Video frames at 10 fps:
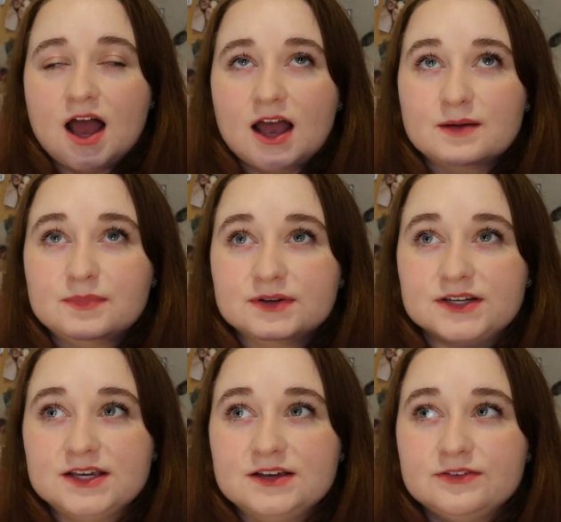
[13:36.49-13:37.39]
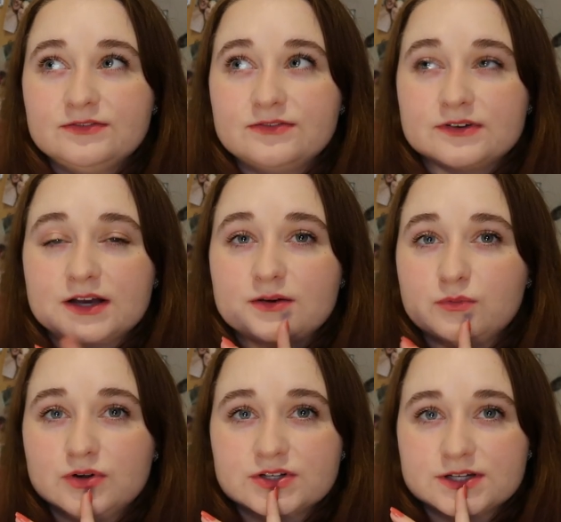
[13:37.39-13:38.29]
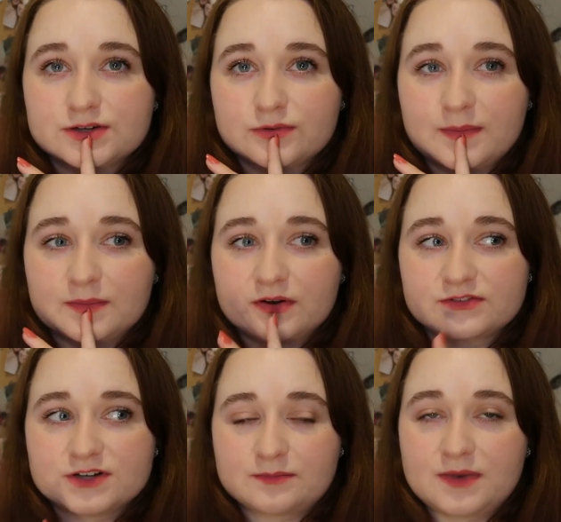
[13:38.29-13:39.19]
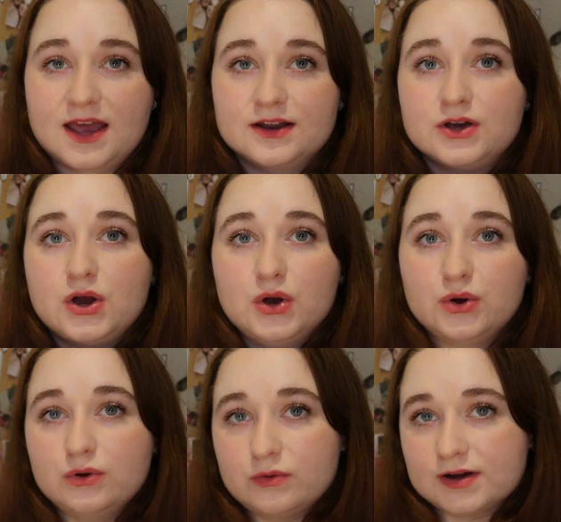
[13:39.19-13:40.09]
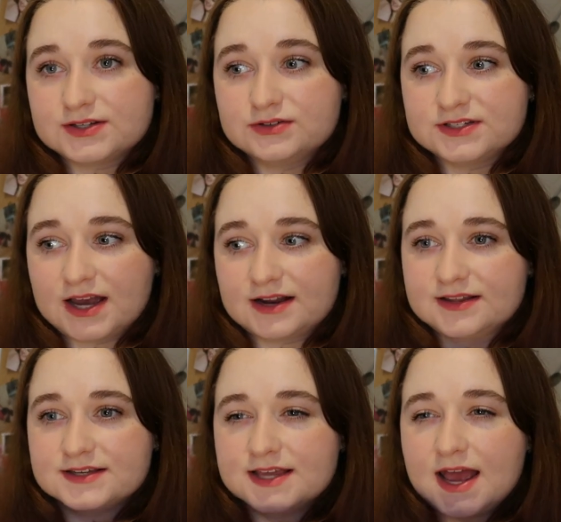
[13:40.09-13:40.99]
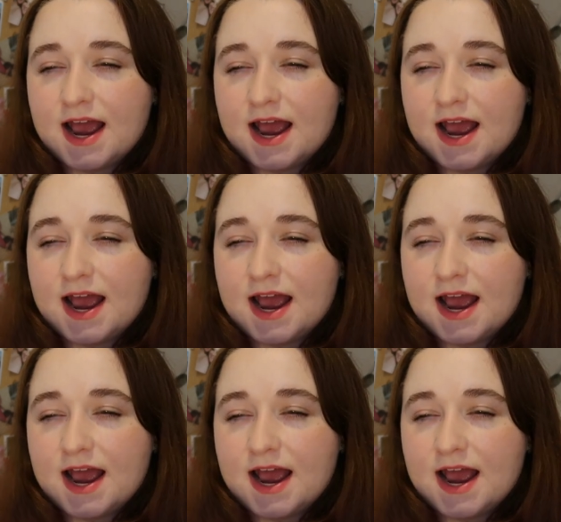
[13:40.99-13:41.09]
I believe, I wish I could remember off the top of my head who it was who designed this.